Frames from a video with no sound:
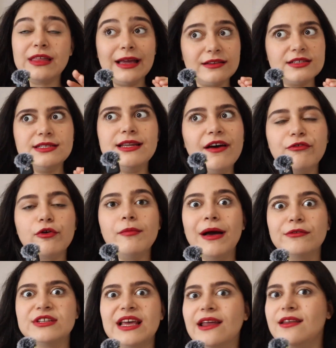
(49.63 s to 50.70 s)
that never
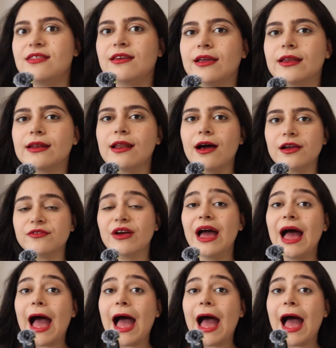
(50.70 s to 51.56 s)
amount to anything in life